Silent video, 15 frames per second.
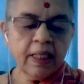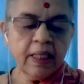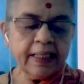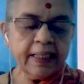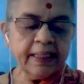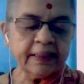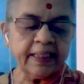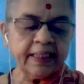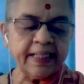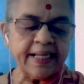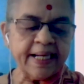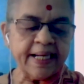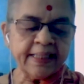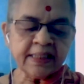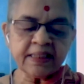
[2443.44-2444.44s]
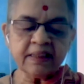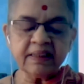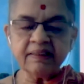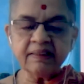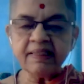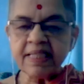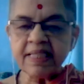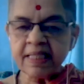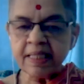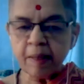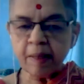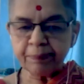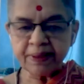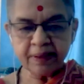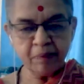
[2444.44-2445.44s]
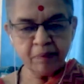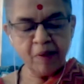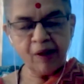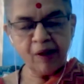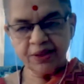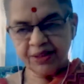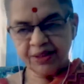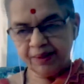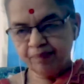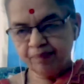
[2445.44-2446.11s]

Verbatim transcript: It creates tyranny in epistemology.